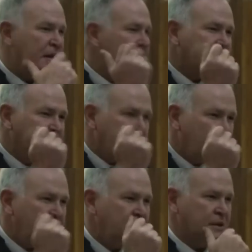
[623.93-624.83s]

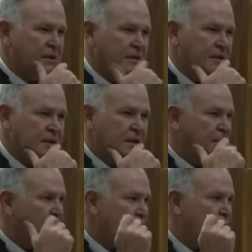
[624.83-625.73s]
entertain
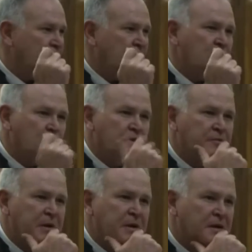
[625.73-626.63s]
the thought that it
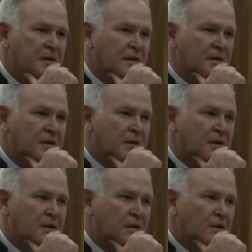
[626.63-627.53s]
could have been,
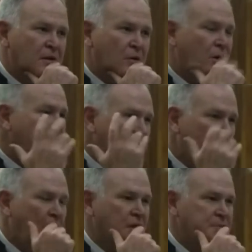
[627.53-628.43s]
or that
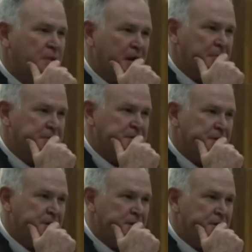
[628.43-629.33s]
it was perhaps,
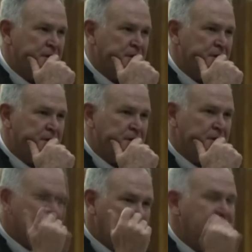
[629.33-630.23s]

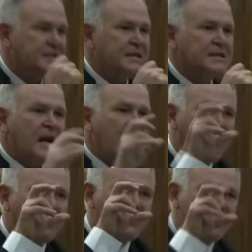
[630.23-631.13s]
the deceased?
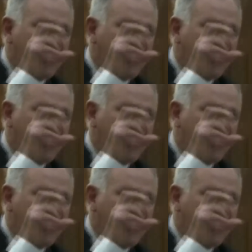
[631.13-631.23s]
And